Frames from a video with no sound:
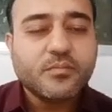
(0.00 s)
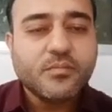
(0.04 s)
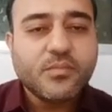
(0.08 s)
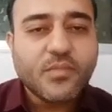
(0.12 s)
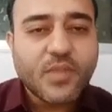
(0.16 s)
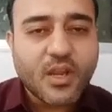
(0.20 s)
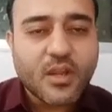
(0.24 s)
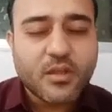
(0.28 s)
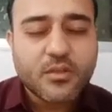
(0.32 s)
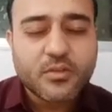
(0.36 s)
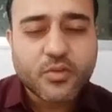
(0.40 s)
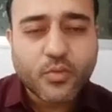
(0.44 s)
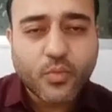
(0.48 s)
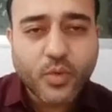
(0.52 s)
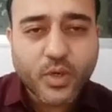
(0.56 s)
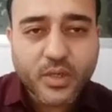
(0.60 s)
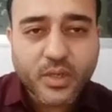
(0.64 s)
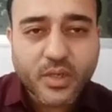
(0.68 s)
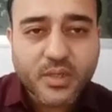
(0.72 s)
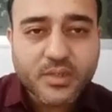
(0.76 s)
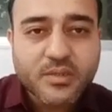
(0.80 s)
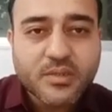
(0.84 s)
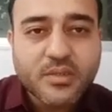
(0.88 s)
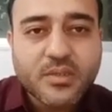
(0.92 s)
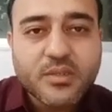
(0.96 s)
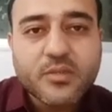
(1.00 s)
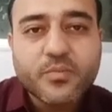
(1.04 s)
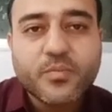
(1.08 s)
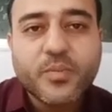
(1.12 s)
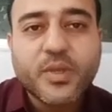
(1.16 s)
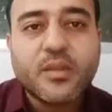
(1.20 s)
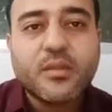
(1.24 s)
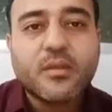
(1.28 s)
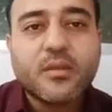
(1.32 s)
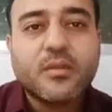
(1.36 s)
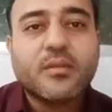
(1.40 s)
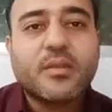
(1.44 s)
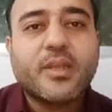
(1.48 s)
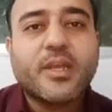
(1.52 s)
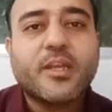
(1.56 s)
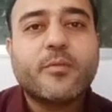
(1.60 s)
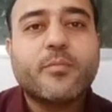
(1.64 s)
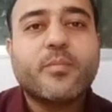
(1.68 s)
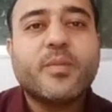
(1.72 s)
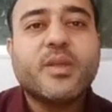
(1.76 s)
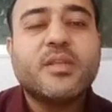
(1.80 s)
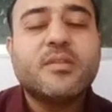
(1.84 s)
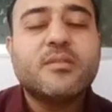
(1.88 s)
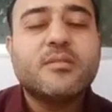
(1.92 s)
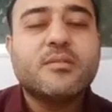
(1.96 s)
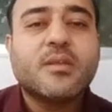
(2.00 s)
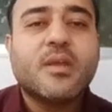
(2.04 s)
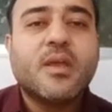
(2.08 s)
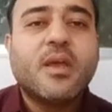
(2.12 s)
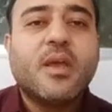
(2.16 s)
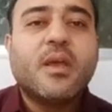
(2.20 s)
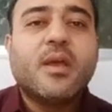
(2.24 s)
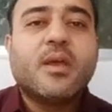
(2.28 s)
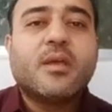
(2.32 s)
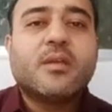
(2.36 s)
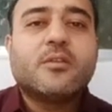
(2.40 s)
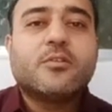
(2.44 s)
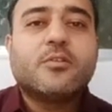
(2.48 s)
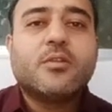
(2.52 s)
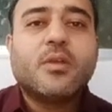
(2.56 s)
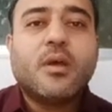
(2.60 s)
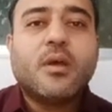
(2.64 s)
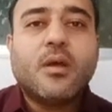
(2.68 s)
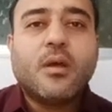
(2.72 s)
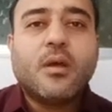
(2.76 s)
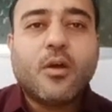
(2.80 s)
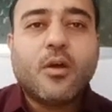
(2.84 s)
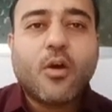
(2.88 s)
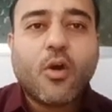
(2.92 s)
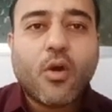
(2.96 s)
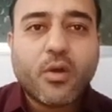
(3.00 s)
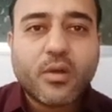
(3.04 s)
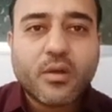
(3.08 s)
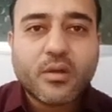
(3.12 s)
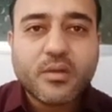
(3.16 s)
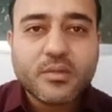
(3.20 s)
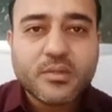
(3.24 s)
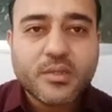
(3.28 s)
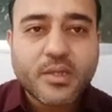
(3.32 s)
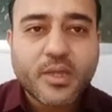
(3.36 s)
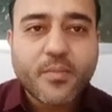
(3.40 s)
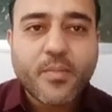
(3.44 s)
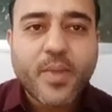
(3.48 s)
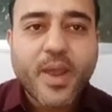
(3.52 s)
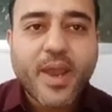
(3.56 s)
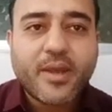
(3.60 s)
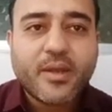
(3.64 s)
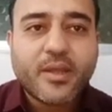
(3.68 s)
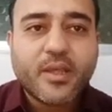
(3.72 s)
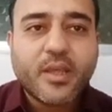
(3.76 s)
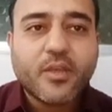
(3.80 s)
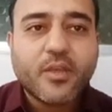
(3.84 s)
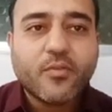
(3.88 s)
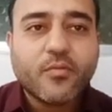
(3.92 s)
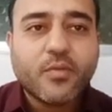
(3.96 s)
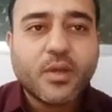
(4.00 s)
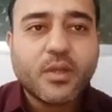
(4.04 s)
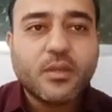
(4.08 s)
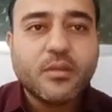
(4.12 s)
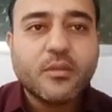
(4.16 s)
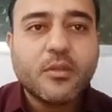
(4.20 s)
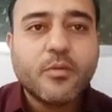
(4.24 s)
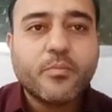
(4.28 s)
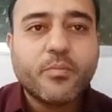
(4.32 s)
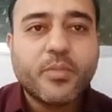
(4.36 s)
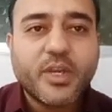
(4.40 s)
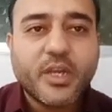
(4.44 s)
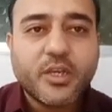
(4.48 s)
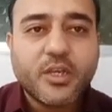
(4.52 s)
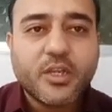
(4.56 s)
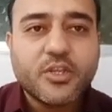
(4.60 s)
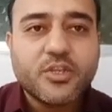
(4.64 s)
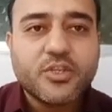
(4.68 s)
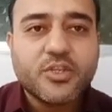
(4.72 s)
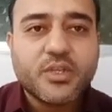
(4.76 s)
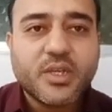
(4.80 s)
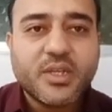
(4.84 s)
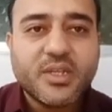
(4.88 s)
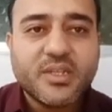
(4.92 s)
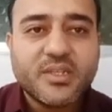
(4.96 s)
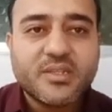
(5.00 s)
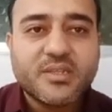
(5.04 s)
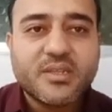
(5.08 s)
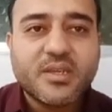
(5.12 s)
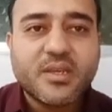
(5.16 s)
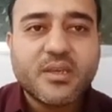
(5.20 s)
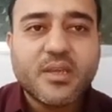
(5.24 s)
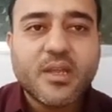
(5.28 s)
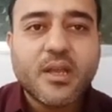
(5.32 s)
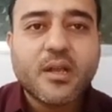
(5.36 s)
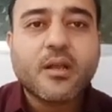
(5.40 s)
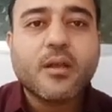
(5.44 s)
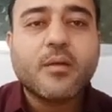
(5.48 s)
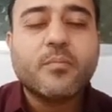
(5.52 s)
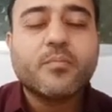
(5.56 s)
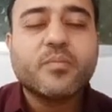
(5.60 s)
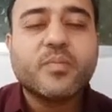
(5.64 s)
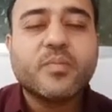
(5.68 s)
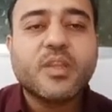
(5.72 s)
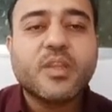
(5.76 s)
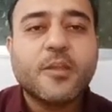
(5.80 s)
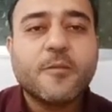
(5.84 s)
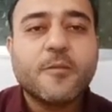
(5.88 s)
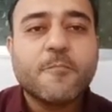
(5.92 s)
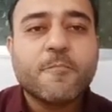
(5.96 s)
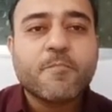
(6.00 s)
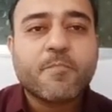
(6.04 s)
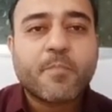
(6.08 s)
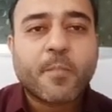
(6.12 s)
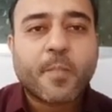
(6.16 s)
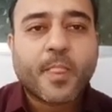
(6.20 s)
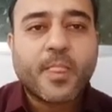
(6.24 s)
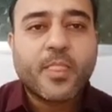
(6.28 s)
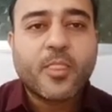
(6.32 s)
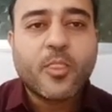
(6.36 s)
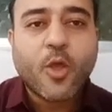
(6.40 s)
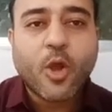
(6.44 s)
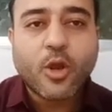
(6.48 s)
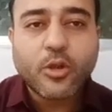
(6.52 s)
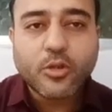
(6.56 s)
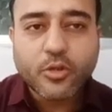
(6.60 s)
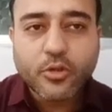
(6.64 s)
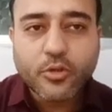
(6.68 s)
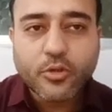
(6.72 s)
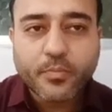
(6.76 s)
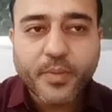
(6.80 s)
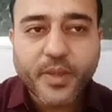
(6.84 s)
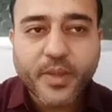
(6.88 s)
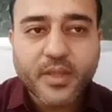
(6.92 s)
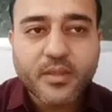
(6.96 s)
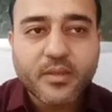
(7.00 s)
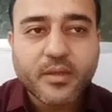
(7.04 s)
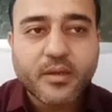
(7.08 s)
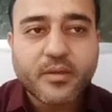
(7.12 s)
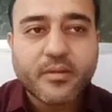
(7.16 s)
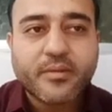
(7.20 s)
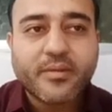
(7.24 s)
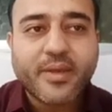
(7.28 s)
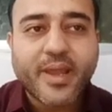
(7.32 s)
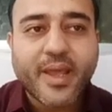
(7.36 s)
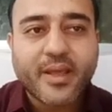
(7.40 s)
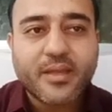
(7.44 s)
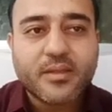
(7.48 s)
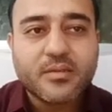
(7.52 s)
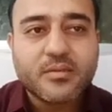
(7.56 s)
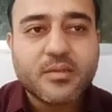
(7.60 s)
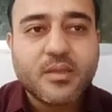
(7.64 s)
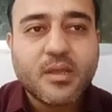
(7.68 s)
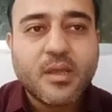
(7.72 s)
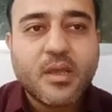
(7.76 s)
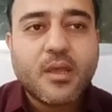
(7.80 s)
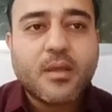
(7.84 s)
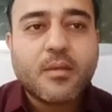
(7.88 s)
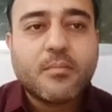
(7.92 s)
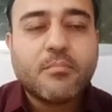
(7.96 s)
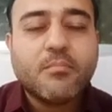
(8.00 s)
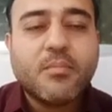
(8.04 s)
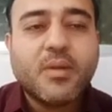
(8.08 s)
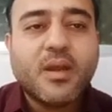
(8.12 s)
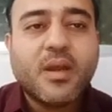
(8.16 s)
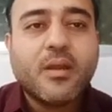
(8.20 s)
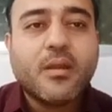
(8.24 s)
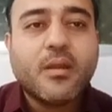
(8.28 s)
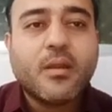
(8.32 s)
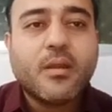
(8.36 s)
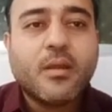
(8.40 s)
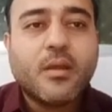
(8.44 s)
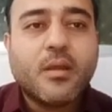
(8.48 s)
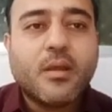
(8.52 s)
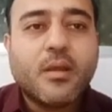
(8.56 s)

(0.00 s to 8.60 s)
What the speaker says: So what does this mean? That means the Aurangzeb had given the British East India Company not to pay the tax, but